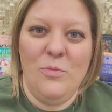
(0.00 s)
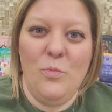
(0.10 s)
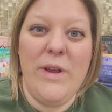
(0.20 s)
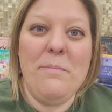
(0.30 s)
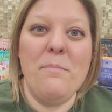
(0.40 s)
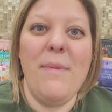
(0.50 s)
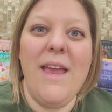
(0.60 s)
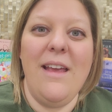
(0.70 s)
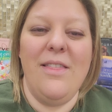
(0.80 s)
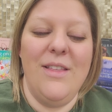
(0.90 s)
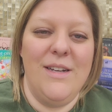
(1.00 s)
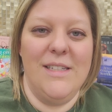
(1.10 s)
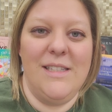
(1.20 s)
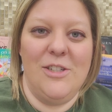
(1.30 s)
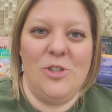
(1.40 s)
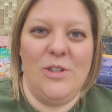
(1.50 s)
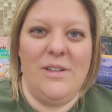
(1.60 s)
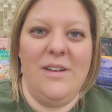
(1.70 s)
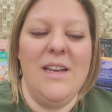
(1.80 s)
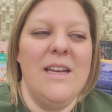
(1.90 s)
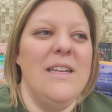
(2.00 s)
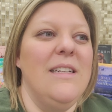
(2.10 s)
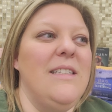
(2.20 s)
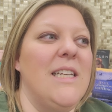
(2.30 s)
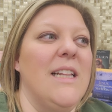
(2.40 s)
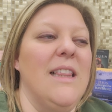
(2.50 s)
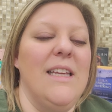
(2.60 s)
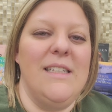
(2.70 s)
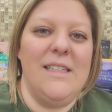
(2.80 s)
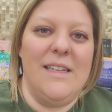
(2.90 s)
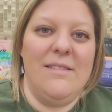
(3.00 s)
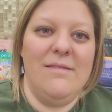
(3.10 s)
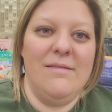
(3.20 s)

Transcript: We make the decision to listen.